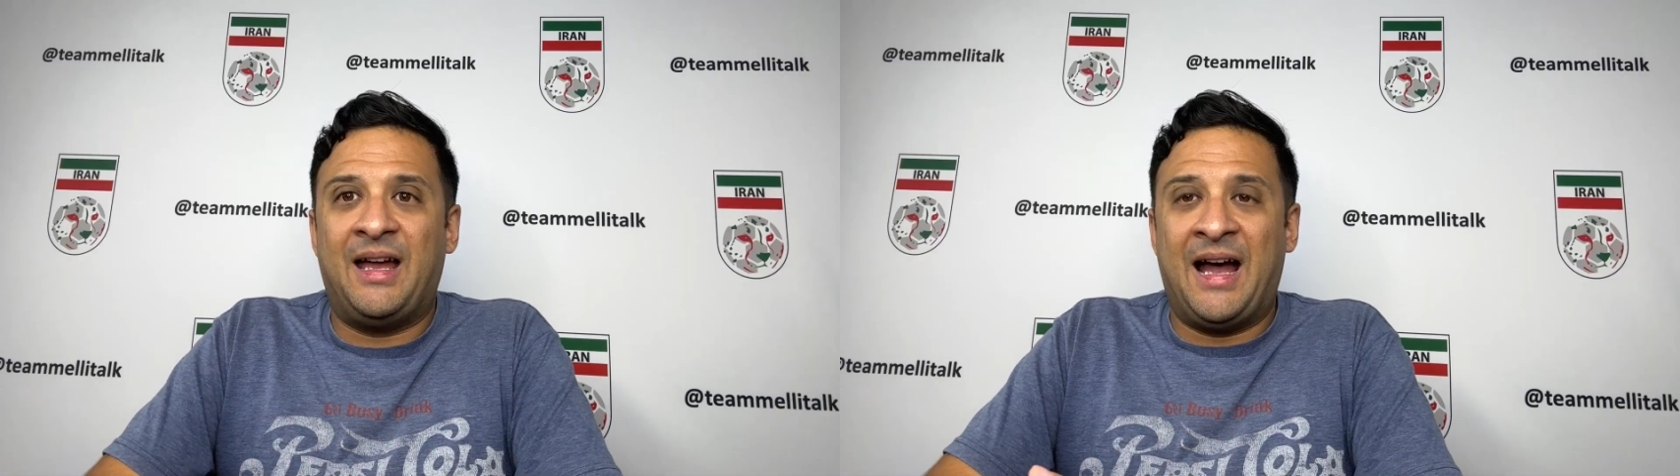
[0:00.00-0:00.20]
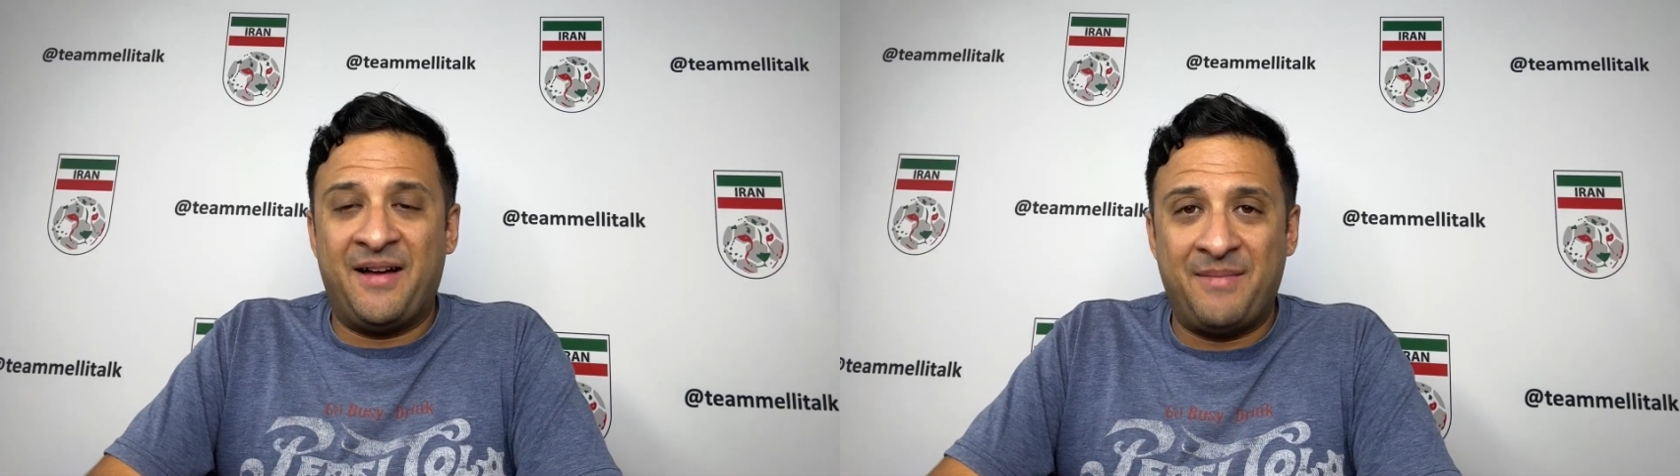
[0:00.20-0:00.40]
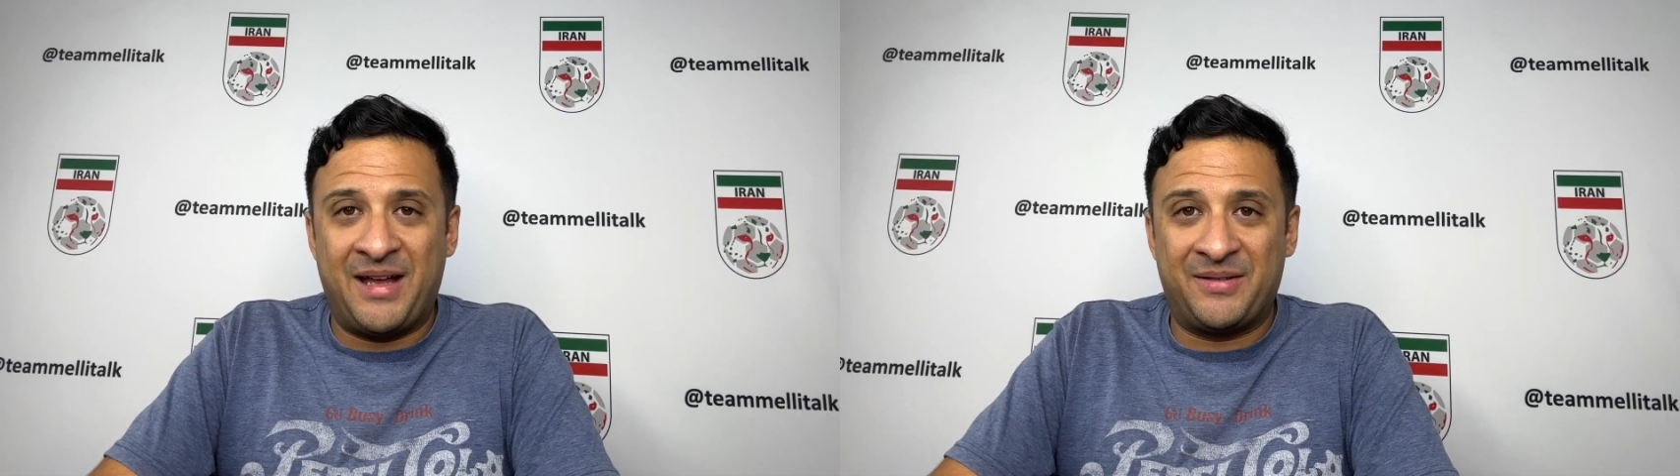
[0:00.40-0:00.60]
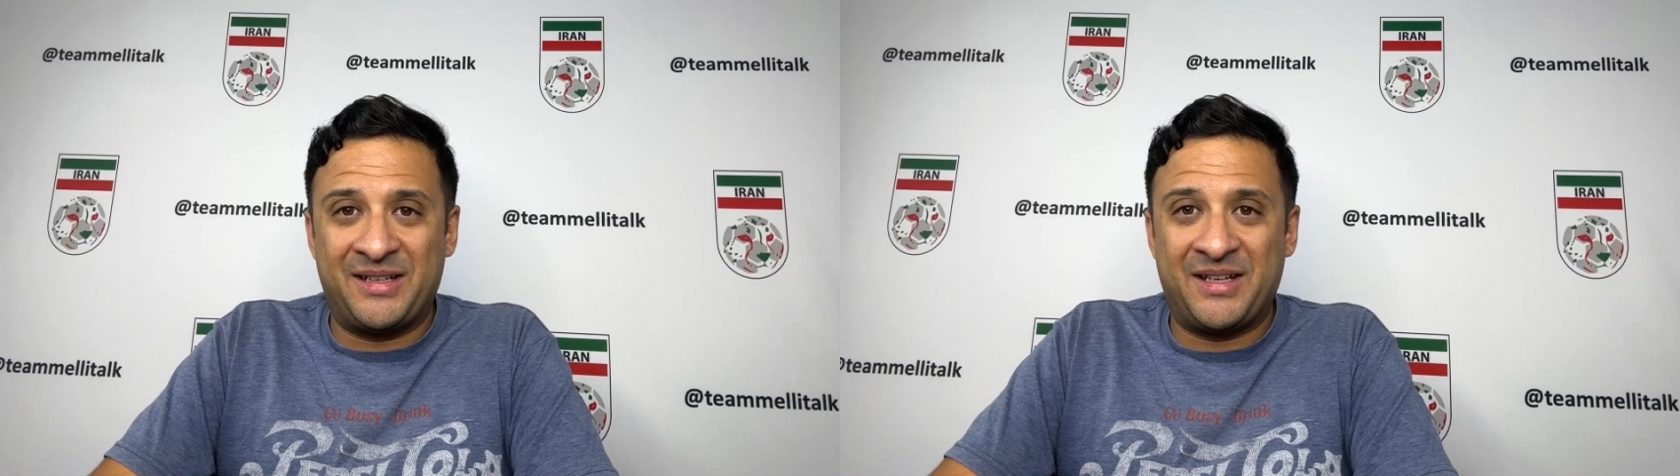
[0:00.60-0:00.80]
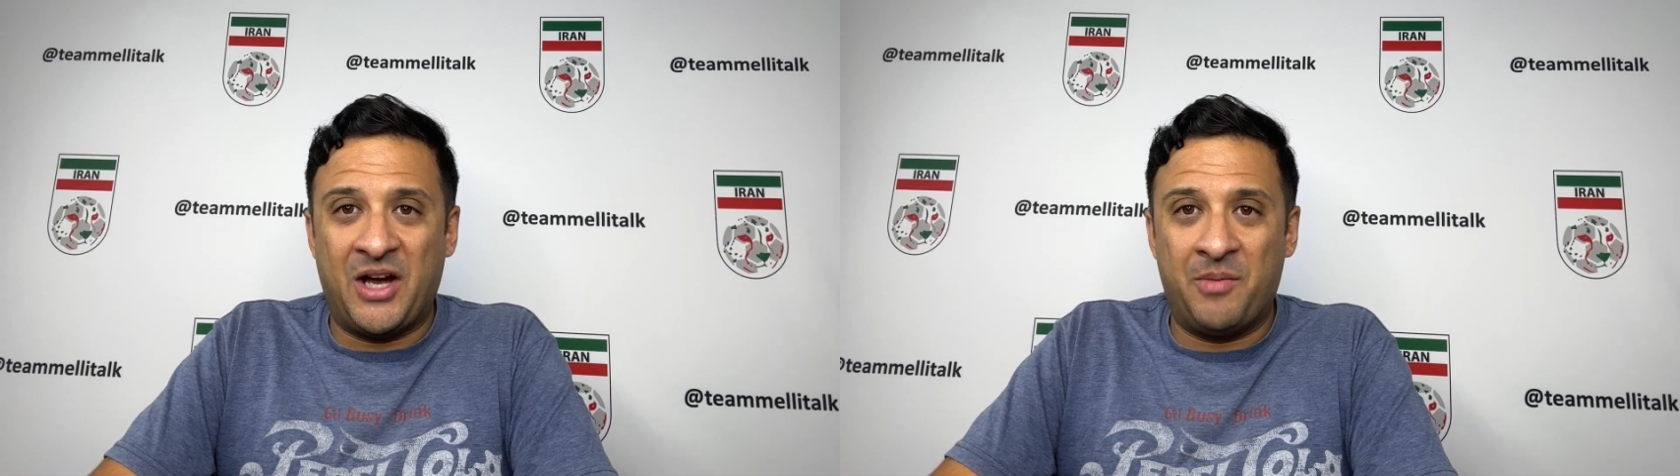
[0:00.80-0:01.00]
Ahmad
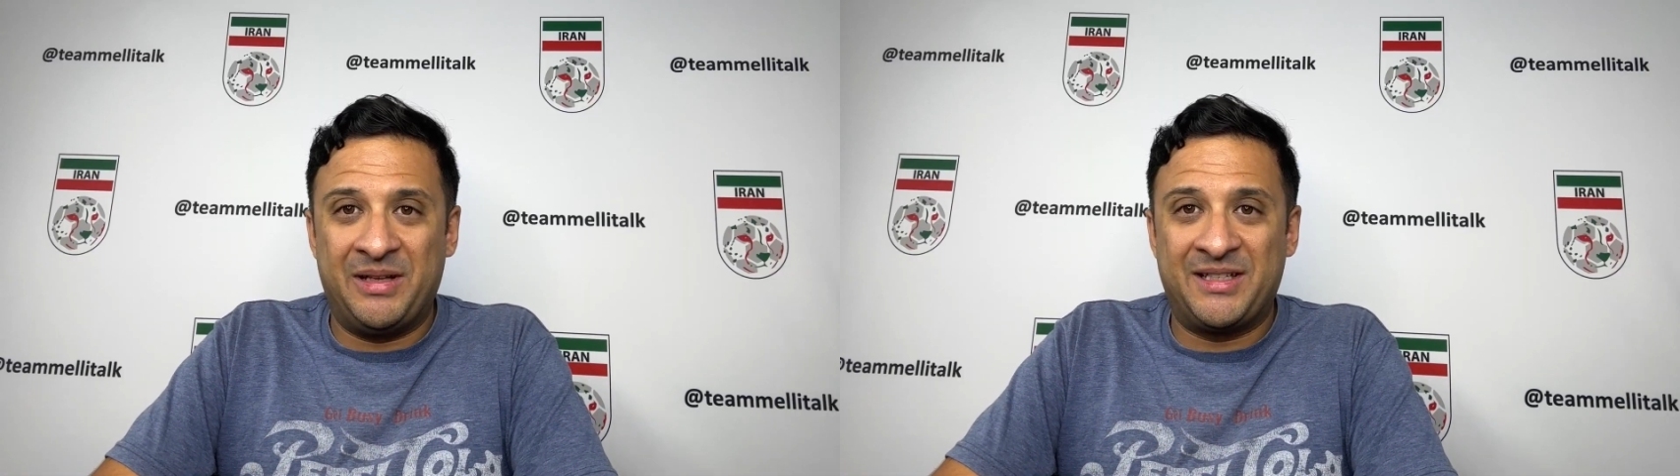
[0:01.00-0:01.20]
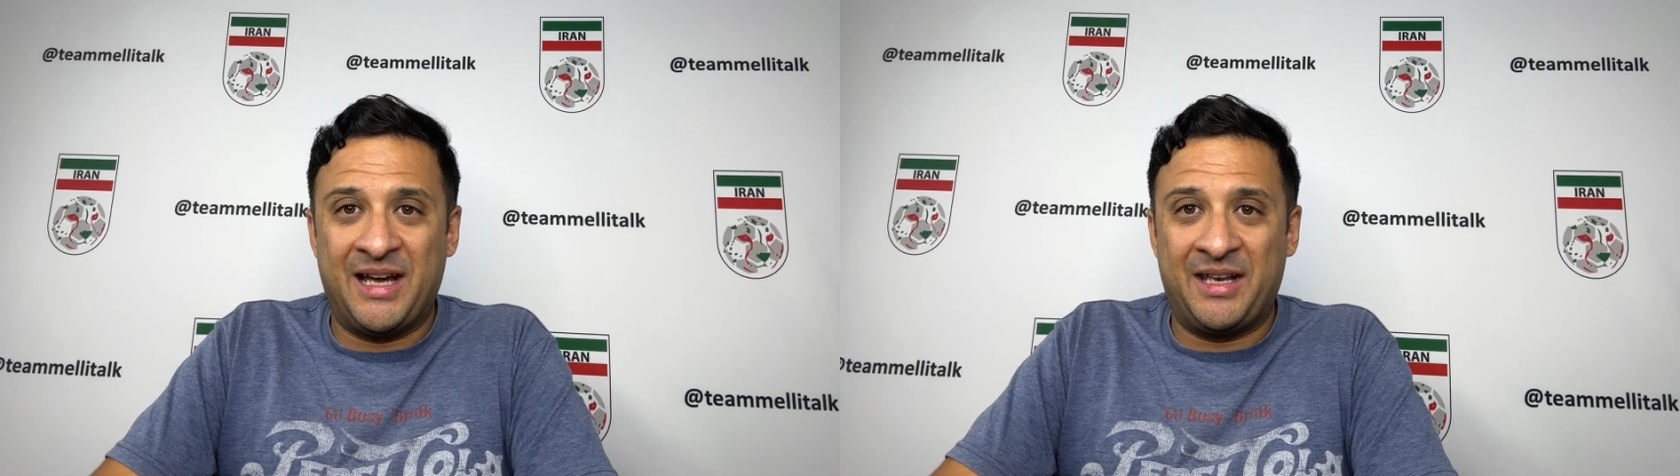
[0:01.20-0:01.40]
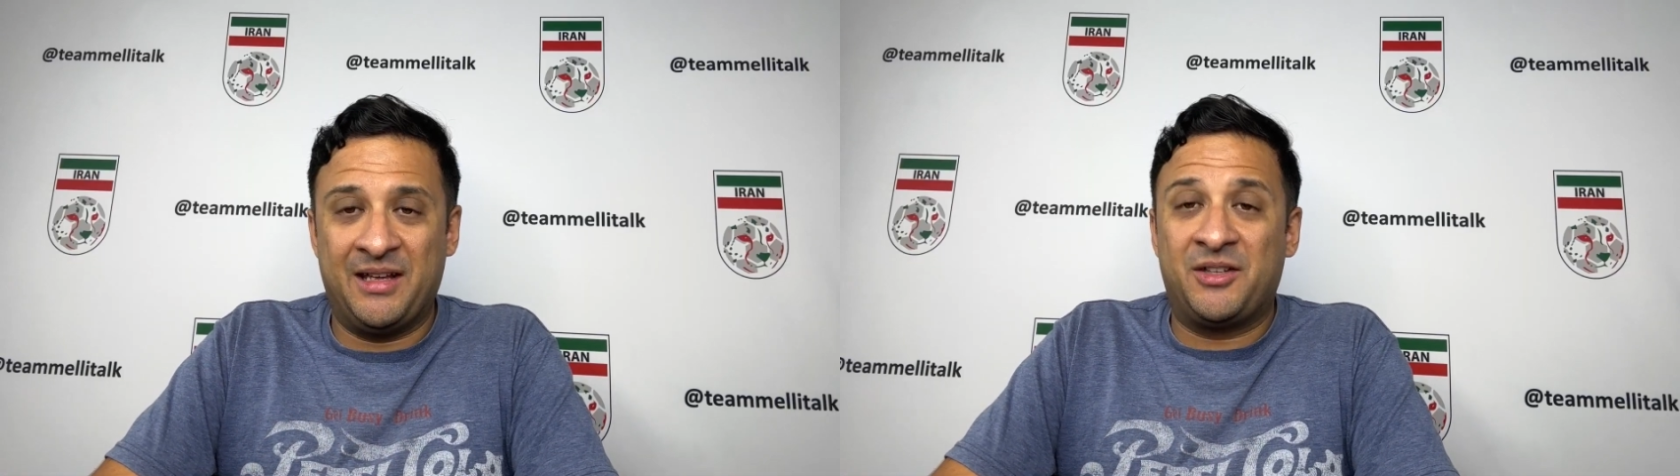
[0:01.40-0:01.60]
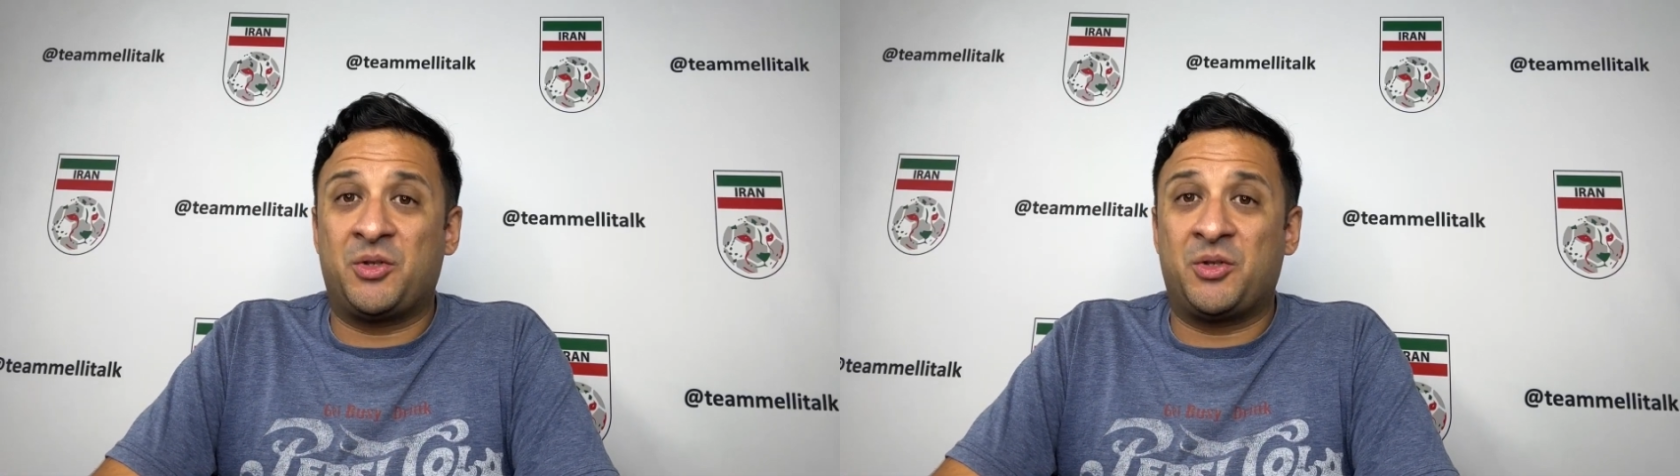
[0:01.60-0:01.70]
Reza Abedzadeh.